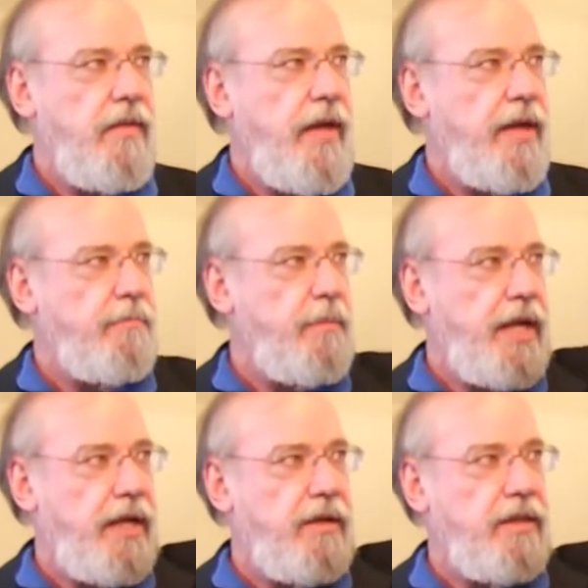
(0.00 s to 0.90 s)
That
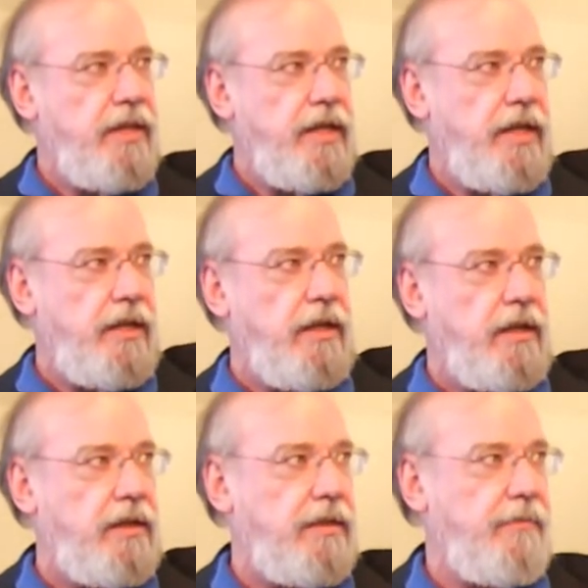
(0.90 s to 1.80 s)
man on the
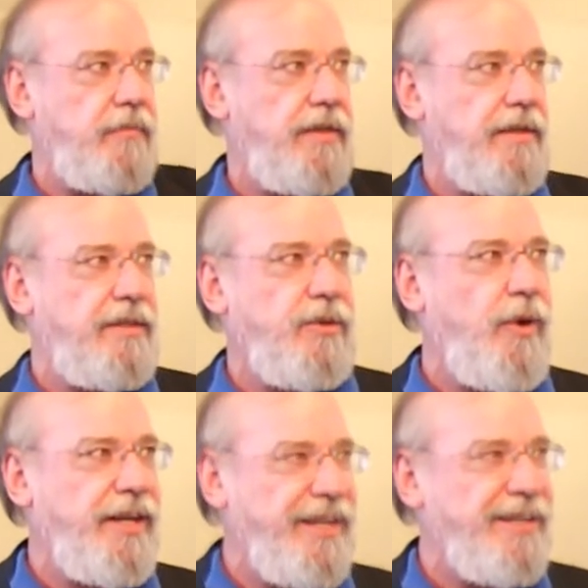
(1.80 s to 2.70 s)
hill, that's the
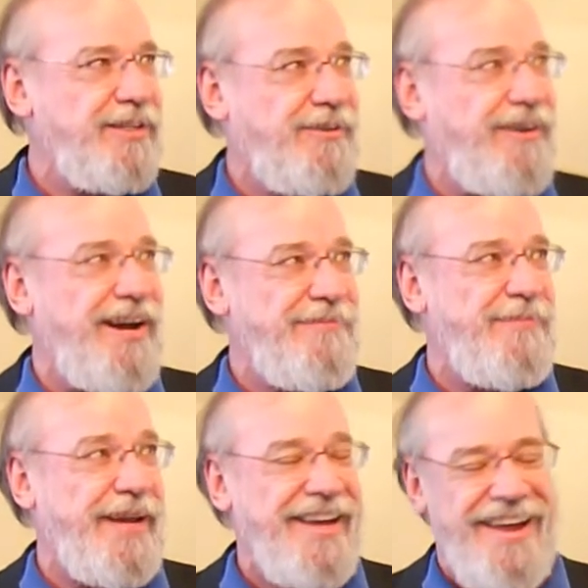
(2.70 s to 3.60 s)
way they described
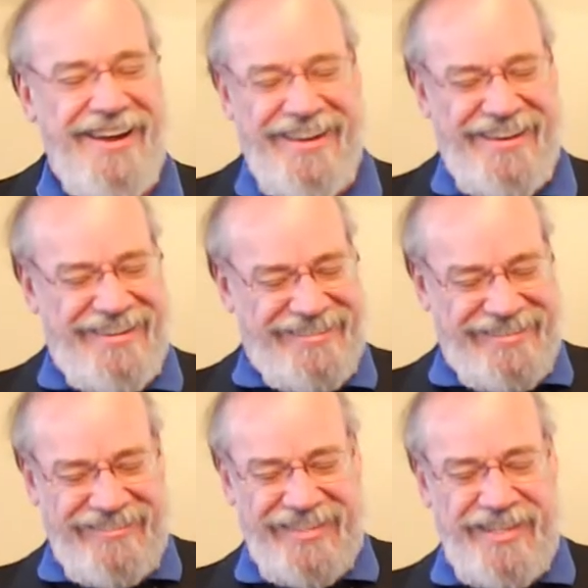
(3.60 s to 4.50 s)
me.
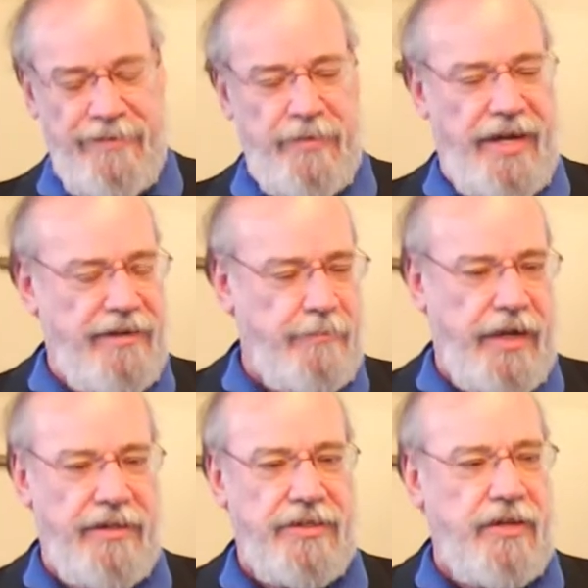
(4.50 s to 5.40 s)
I would come down and
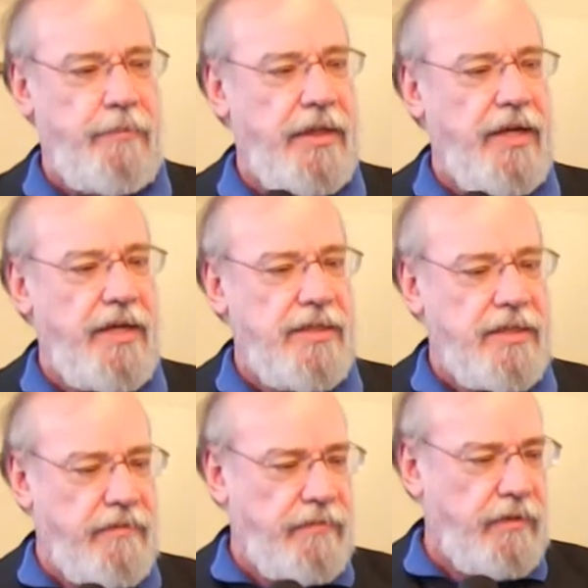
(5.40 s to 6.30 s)
buy all this stuff
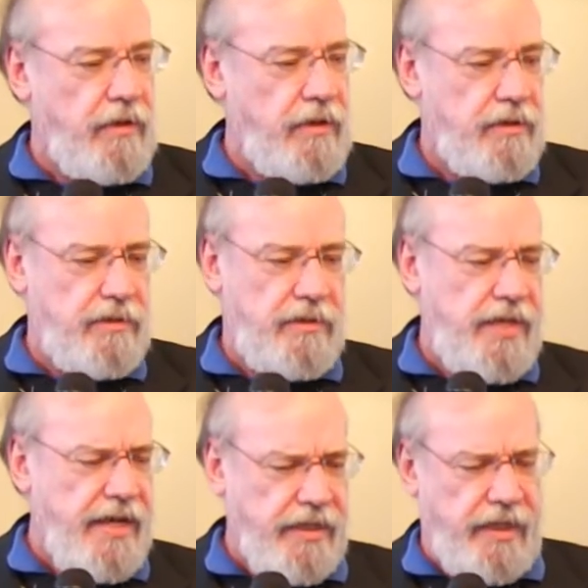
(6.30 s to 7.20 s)
because for
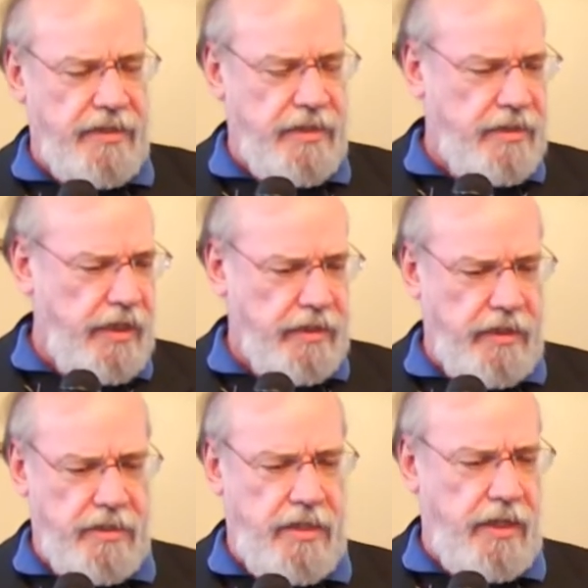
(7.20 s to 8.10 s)
decades and
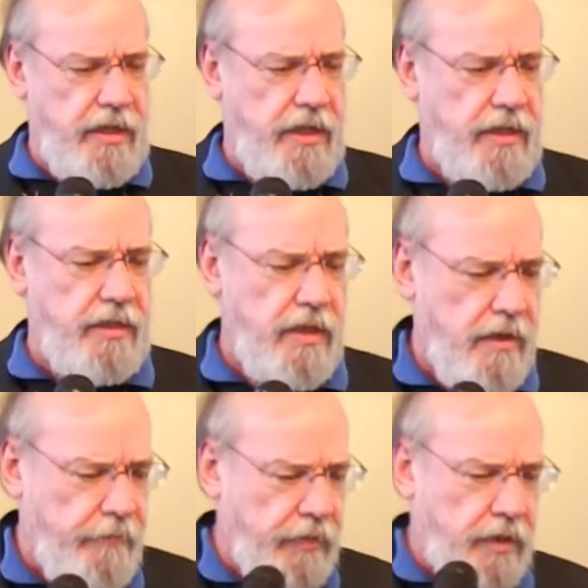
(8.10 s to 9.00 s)
decades they had
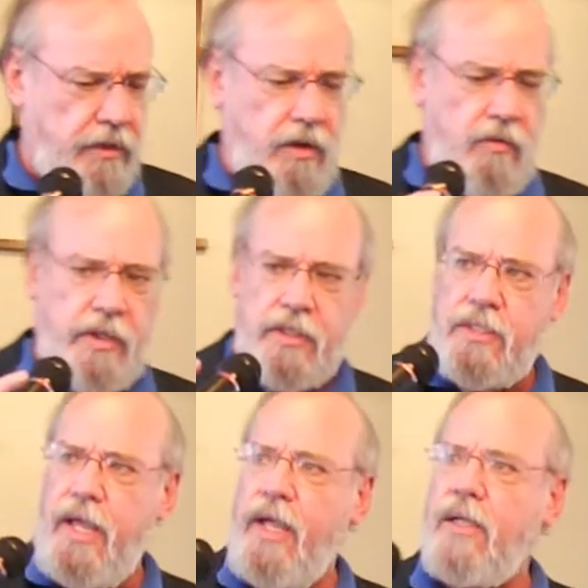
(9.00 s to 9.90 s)
known
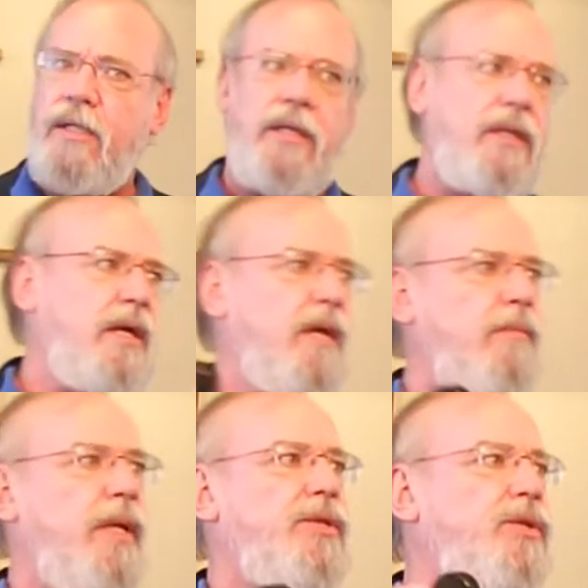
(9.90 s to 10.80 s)
exactly how
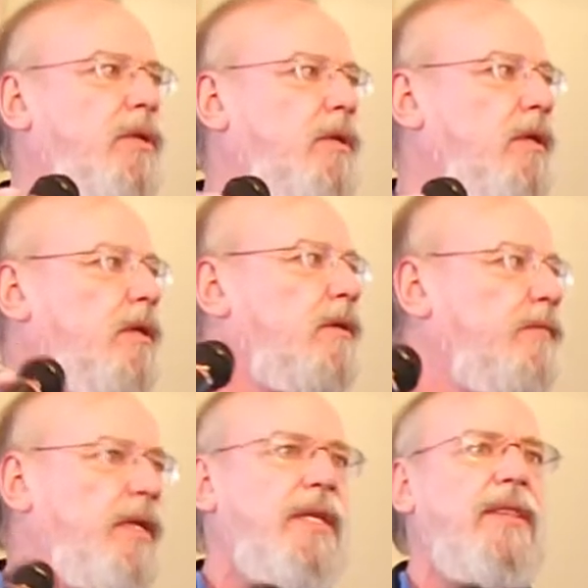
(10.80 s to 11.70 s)
much to cook
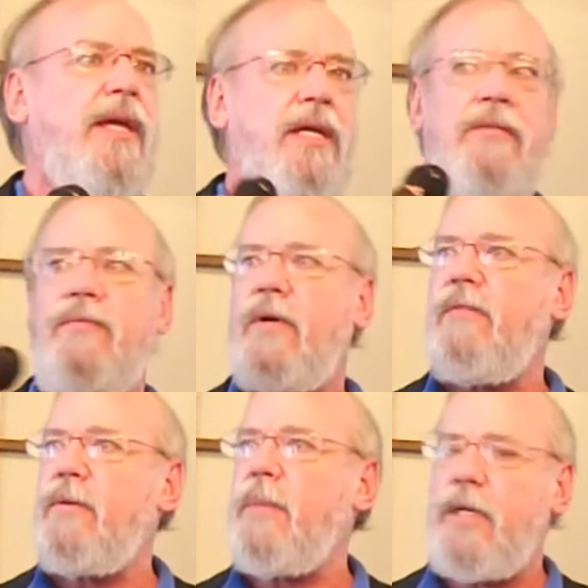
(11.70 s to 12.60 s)
of anything for
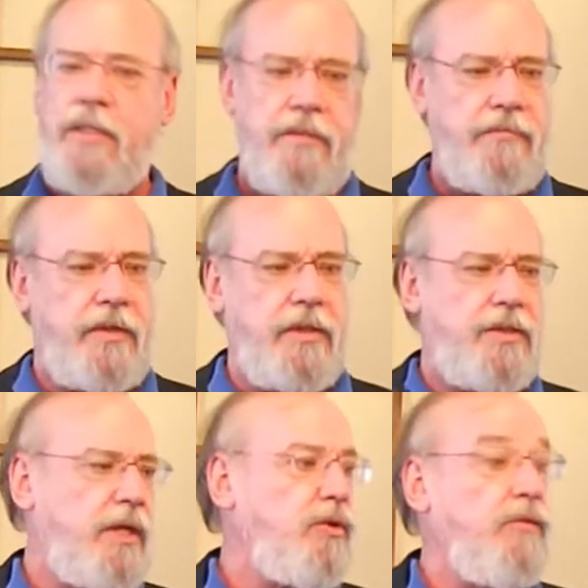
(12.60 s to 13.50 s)
everybody in the
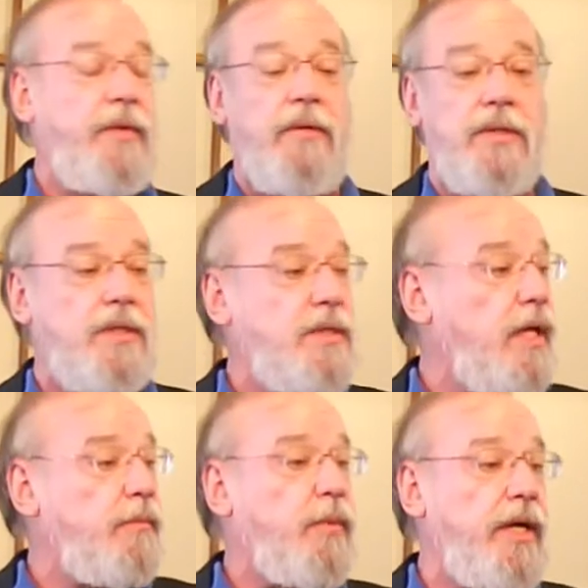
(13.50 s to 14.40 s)
village. They knew if there was a
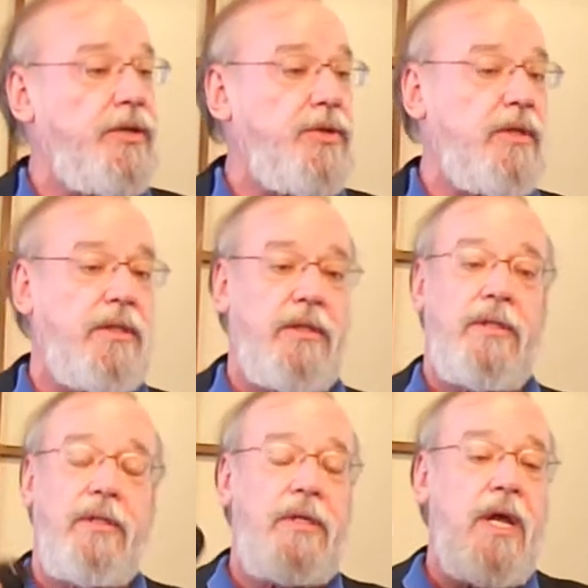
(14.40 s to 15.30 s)

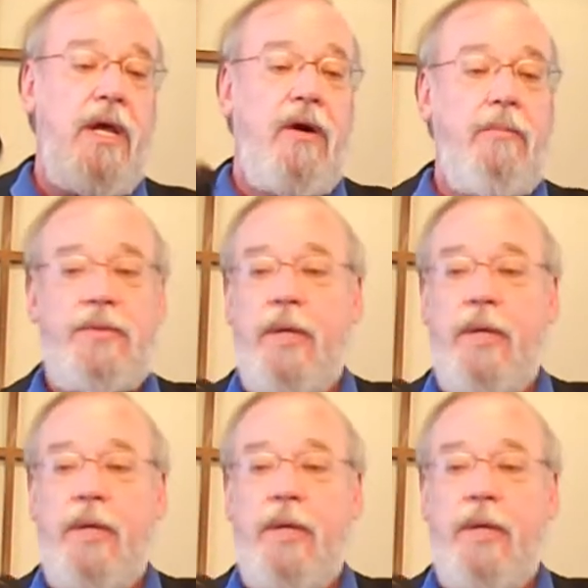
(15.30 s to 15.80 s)
celebration or if